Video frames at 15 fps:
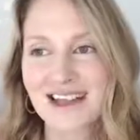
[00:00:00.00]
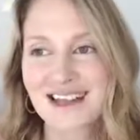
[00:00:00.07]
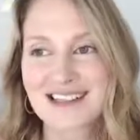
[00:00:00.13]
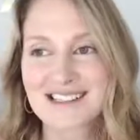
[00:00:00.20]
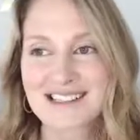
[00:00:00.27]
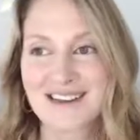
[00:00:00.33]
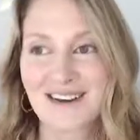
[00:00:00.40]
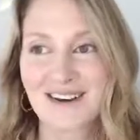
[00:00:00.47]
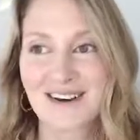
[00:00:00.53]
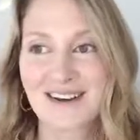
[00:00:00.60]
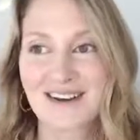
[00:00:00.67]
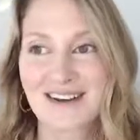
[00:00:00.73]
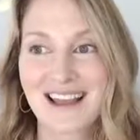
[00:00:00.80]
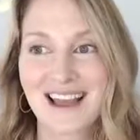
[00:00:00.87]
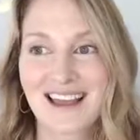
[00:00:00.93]

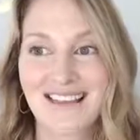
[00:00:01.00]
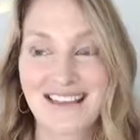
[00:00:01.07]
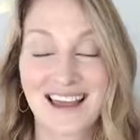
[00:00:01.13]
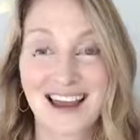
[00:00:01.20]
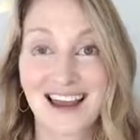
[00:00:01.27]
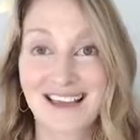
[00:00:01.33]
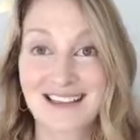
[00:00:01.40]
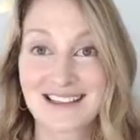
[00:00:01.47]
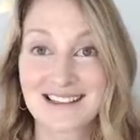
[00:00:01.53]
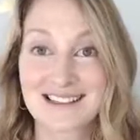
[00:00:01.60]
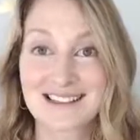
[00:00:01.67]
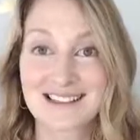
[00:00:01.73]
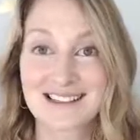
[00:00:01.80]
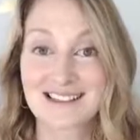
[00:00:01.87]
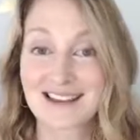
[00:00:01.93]
So yeah, that
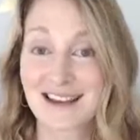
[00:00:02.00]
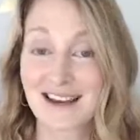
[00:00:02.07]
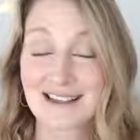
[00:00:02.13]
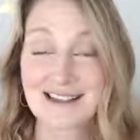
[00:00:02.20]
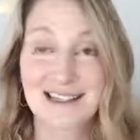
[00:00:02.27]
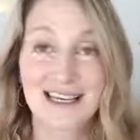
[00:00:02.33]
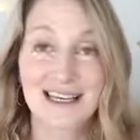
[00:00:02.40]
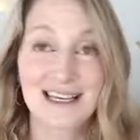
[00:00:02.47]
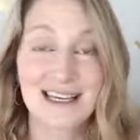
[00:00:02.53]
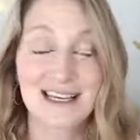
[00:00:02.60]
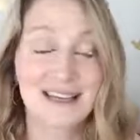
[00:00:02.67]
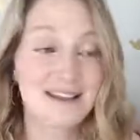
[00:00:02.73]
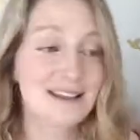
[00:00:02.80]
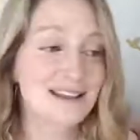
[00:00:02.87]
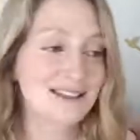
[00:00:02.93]
is the
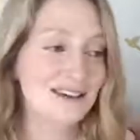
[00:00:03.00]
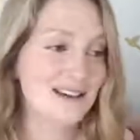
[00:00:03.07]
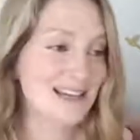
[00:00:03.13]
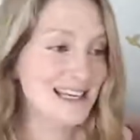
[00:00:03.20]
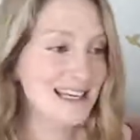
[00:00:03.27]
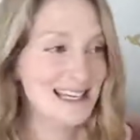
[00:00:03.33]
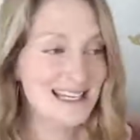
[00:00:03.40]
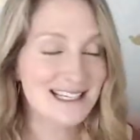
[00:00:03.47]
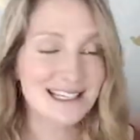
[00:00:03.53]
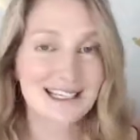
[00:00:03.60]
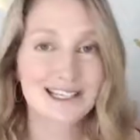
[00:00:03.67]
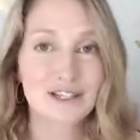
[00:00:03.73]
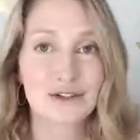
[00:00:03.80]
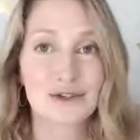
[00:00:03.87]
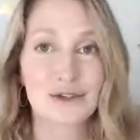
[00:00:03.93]
key. These are the
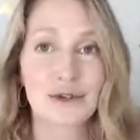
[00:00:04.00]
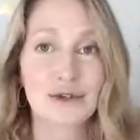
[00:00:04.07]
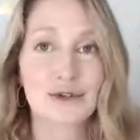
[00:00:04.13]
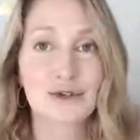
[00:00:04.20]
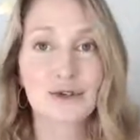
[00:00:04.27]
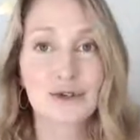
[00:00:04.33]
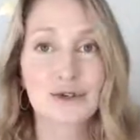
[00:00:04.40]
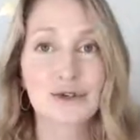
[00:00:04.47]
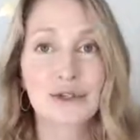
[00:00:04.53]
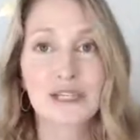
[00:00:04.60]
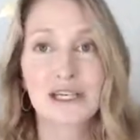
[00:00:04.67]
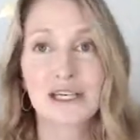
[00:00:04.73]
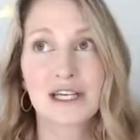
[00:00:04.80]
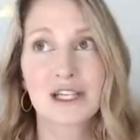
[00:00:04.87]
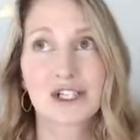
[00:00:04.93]
keys to
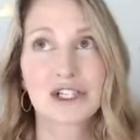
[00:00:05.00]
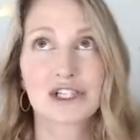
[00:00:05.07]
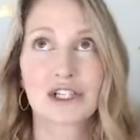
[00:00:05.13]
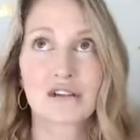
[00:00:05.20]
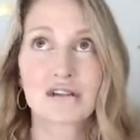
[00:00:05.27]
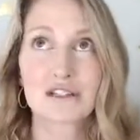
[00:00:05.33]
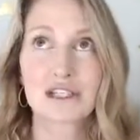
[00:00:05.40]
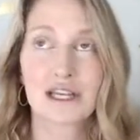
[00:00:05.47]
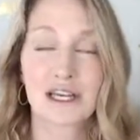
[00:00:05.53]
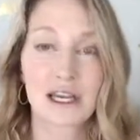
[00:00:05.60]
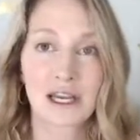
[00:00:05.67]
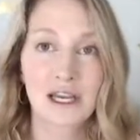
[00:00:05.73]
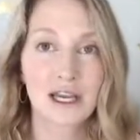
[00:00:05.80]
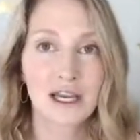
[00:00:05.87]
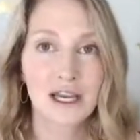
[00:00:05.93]
truly
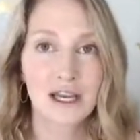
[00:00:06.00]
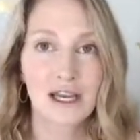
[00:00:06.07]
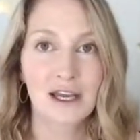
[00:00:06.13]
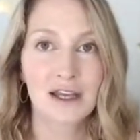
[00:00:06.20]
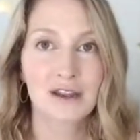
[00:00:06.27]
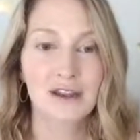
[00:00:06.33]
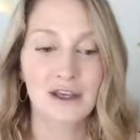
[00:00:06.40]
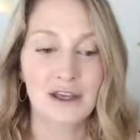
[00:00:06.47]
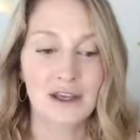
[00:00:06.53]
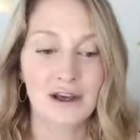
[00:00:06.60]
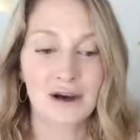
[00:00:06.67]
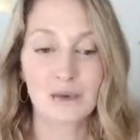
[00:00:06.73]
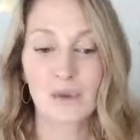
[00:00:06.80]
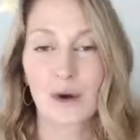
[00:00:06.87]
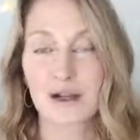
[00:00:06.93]
shifting the
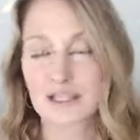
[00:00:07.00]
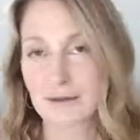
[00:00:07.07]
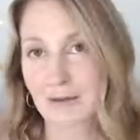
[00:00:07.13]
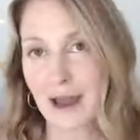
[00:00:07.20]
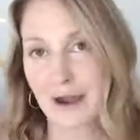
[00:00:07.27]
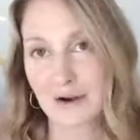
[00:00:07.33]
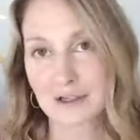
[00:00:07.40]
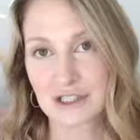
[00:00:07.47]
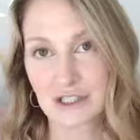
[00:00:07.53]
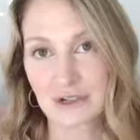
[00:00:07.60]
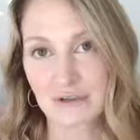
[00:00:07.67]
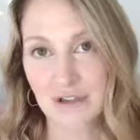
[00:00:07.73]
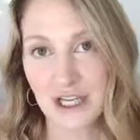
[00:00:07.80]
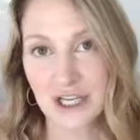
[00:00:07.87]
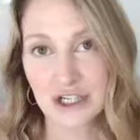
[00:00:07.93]
unwanted patterns in your
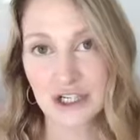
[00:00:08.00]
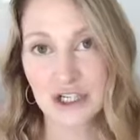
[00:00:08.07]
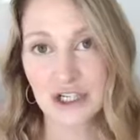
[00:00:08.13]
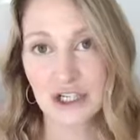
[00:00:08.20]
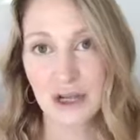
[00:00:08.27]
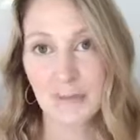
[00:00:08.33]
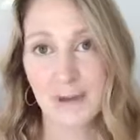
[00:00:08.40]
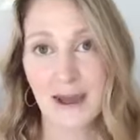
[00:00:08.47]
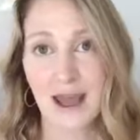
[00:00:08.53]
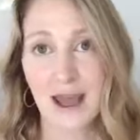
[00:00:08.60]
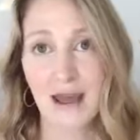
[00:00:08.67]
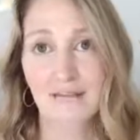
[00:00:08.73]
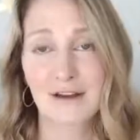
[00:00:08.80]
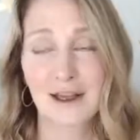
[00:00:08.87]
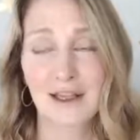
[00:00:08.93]
relationship and
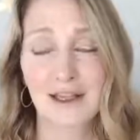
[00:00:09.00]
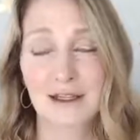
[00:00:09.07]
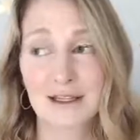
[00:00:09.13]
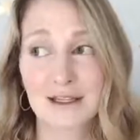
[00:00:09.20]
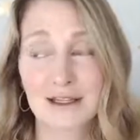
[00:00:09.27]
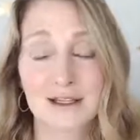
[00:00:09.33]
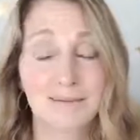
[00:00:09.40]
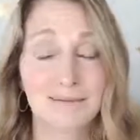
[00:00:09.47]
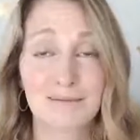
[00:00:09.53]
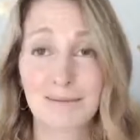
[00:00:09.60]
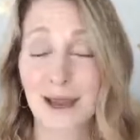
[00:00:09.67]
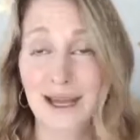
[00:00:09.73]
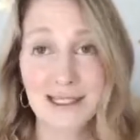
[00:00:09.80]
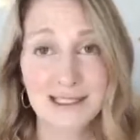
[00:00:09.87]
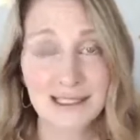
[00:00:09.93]
having the
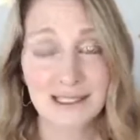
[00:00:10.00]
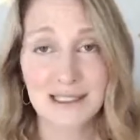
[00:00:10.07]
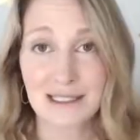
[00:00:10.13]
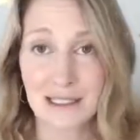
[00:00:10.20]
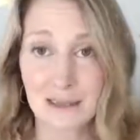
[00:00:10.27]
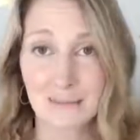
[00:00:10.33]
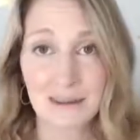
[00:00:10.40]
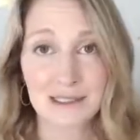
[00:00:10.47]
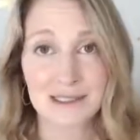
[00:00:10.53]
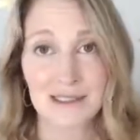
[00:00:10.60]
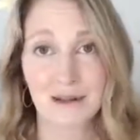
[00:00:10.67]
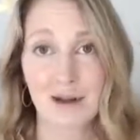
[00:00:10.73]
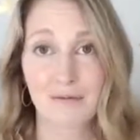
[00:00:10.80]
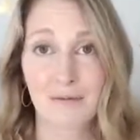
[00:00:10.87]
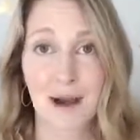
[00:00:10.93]
best and deepest
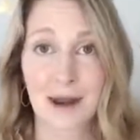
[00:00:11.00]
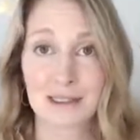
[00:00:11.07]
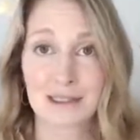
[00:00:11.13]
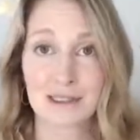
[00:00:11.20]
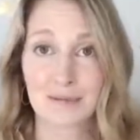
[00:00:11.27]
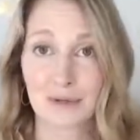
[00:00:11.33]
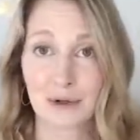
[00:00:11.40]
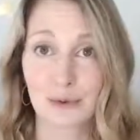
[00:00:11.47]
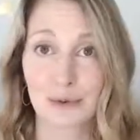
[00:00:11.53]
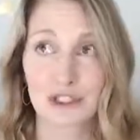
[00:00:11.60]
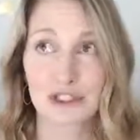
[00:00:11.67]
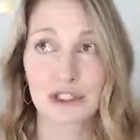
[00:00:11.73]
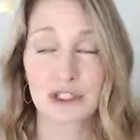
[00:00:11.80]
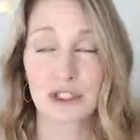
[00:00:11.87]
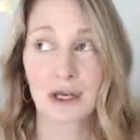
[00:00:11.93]
love possible,
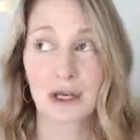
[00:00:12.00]
which